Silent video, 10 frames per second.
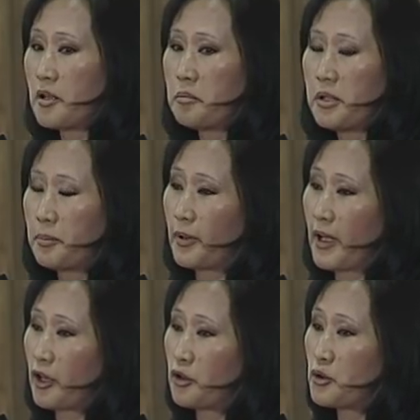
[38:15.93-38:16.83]
people
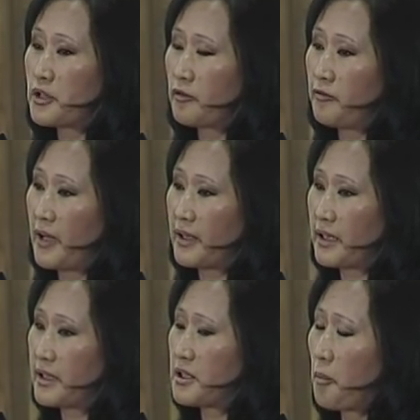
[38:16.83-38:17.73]
are losing faith
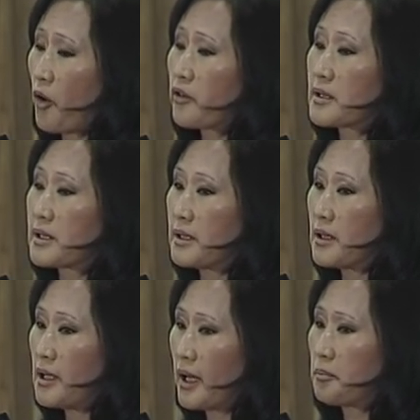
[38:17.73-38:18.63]
in democracy and